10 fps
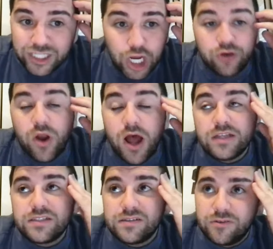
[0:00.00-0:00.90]
John
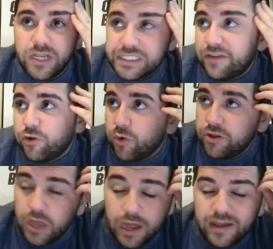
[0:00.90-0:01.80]
Ross and Xavier
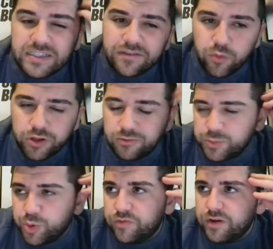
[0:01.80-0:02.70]
Worthy
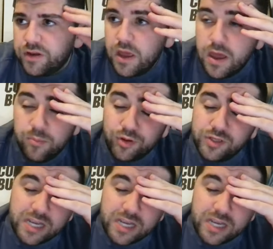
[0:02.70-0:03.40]
was proven. Both